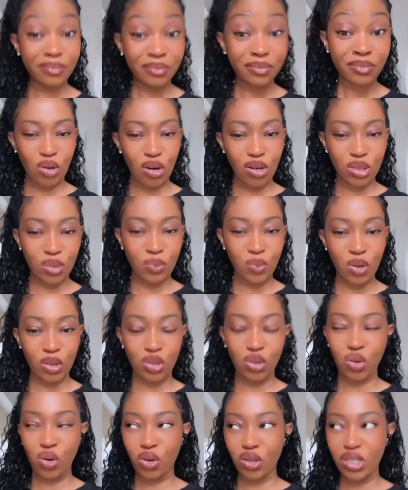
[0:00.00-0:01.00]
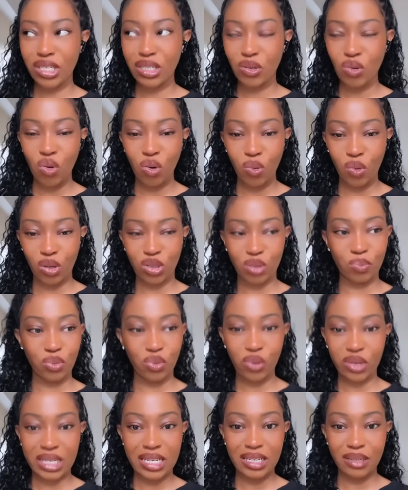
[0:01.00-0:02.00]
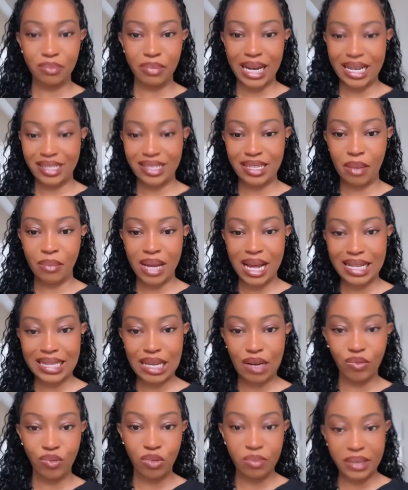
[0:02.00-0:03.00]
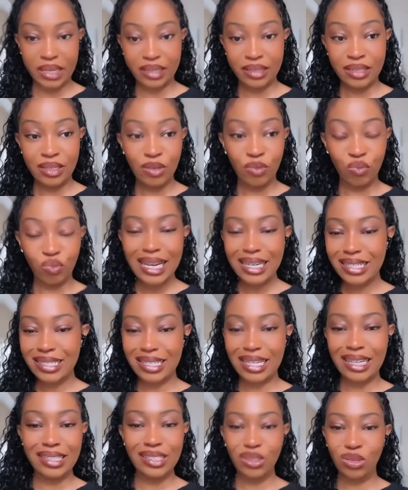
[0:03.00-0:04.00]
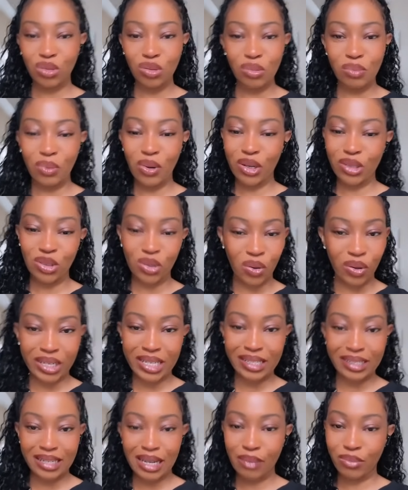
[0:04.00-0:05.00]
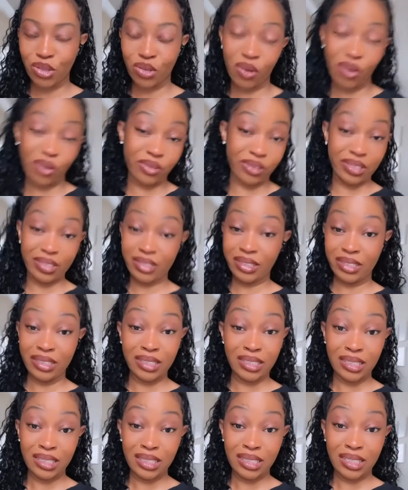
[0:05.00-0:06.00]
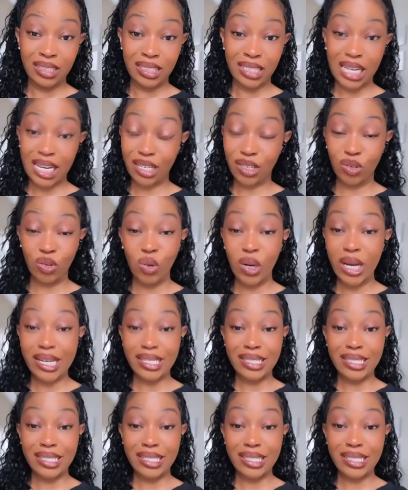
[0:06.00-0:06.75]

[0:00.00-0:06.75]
Because what, your ego was broken by some other woman? When is a little boy talking? I'm sorry. Like, you're a